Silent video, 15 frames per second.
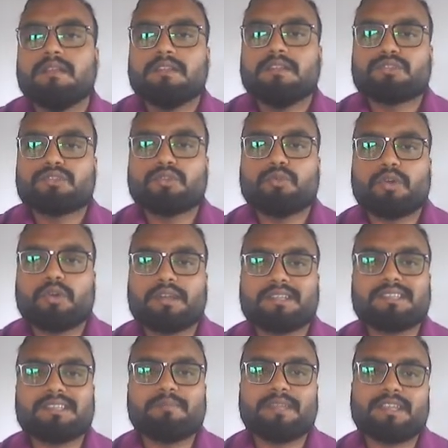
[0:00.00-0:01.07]
So what is
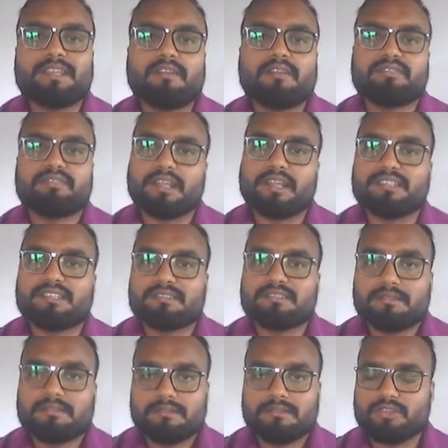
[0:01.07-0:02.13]
the meaning of
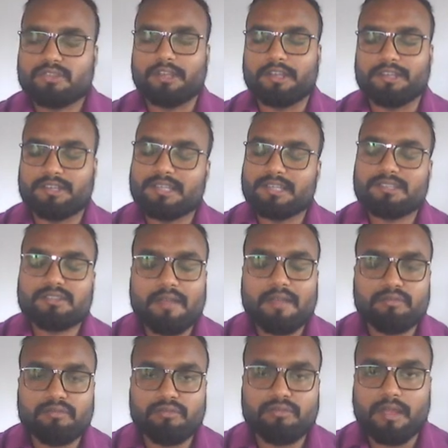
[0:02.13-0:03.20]
tense? Tense
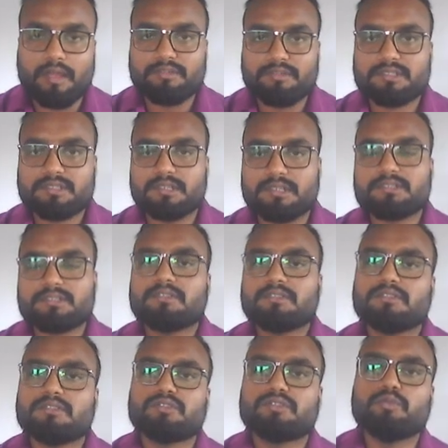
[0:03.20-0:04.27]
we have discussed.
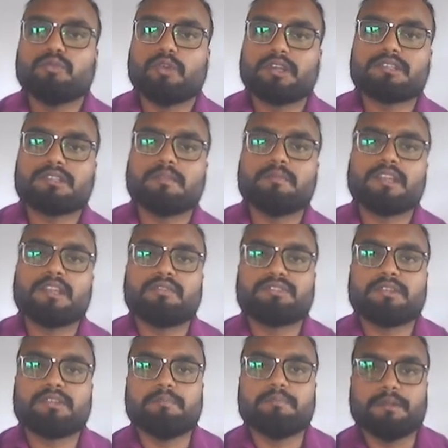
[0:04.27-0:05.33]
So what is the meaning of
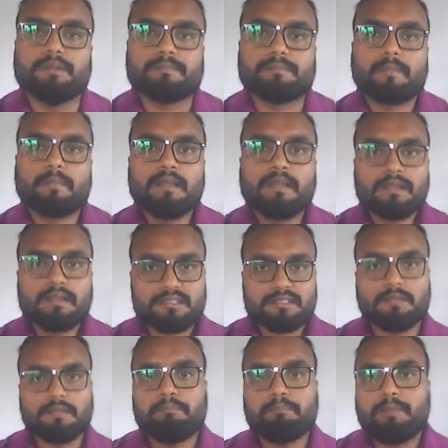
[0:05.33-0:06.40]
simple?
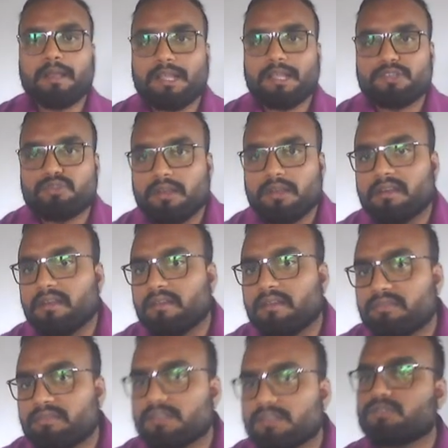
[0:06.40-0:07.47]
Simple actually
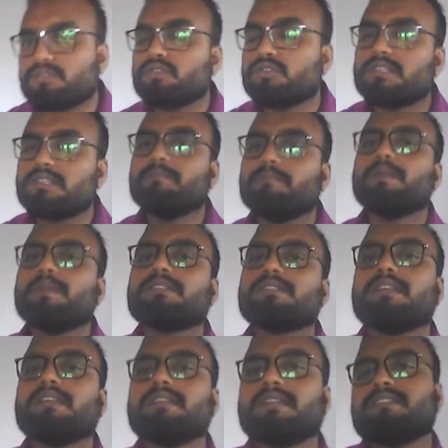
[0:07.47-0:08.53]
refers to simple
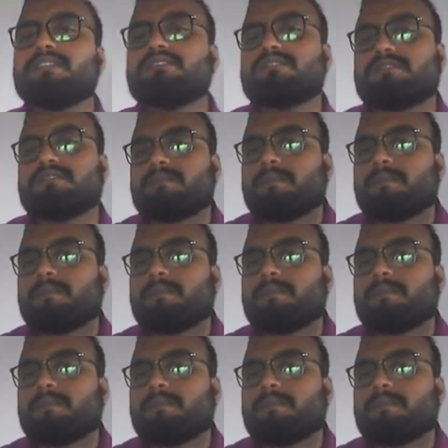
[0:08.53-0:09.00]
sentence.